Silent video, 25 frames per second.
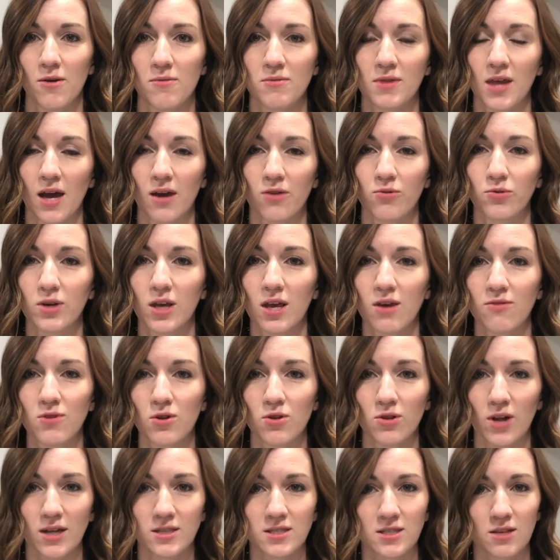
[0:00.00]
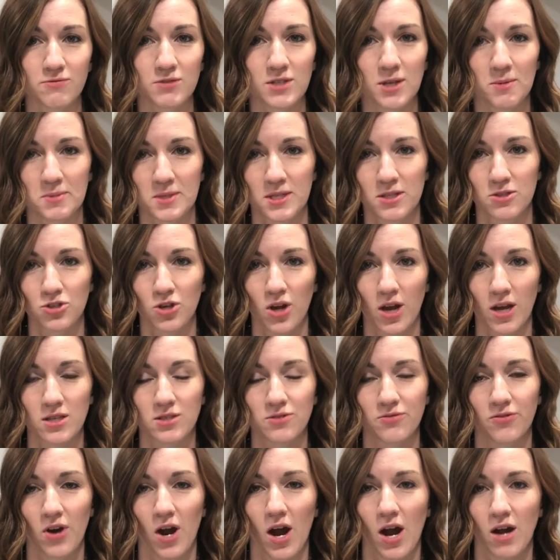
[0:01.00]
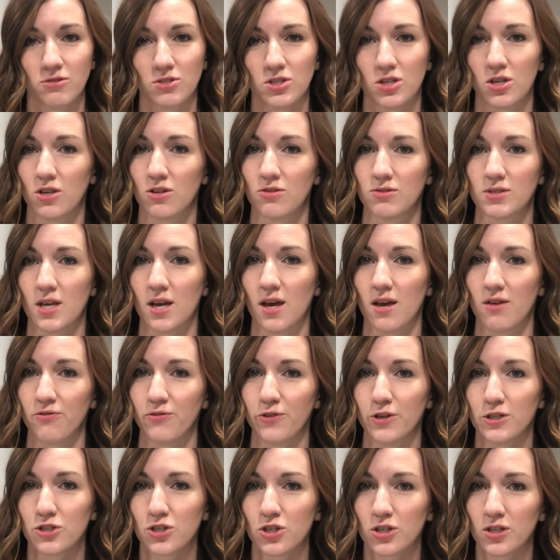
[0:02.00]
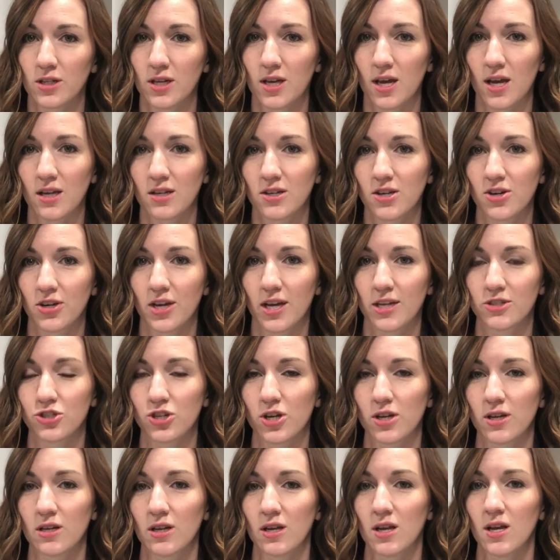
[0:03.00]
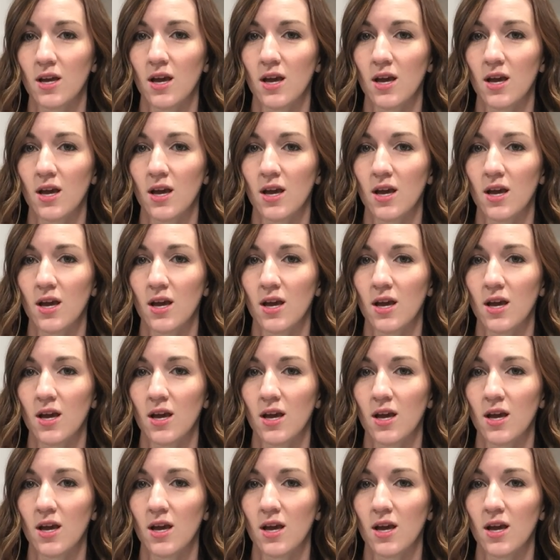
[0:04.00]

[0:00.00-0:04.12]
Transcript: That will give you lots of tips and tricks for how to use it efficiently in your kitchen,